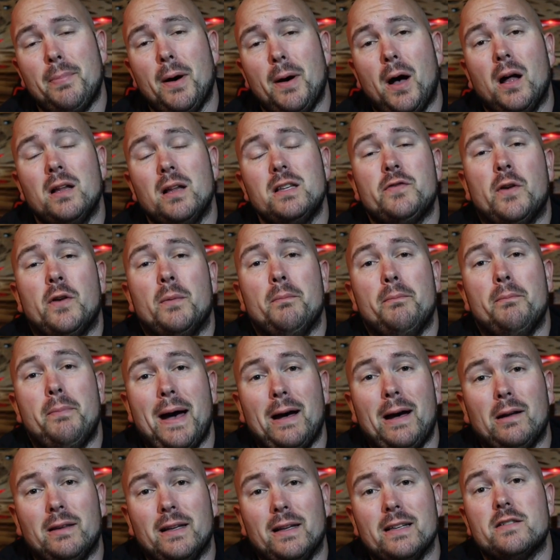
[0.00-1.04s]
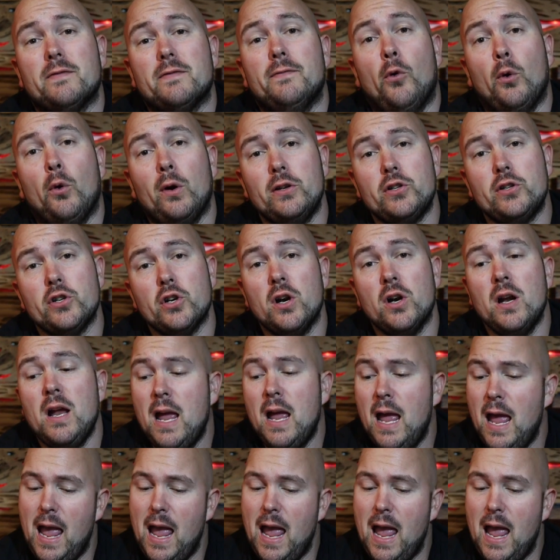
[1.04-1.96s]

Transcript: pots from Boundless Voyager,